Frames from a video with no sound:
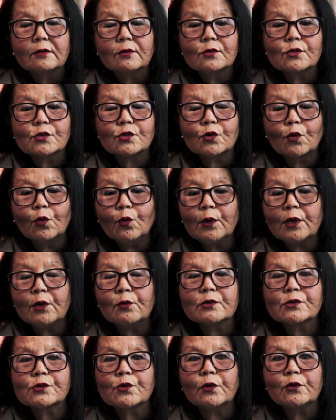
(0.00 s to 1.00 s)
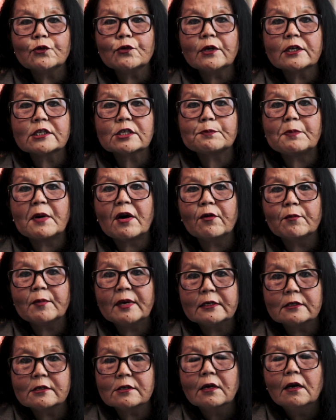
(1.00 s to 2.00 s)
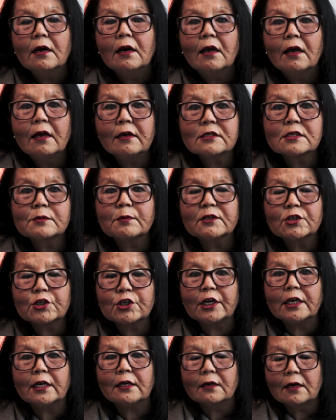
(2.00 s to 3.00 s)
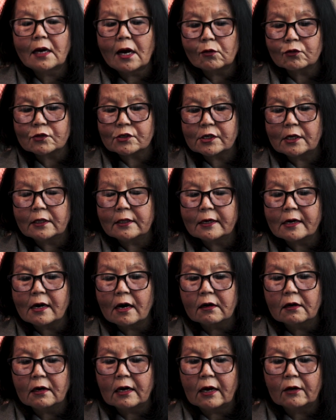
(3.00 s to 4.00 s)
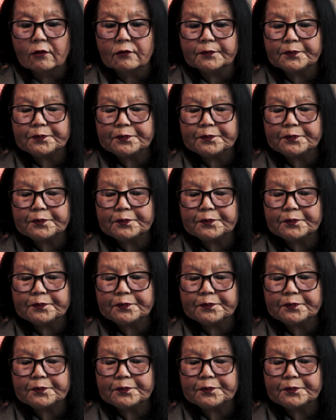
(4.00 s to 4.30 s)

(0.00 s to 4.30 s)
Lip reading: So he was going to experiment his machine out in the garden now.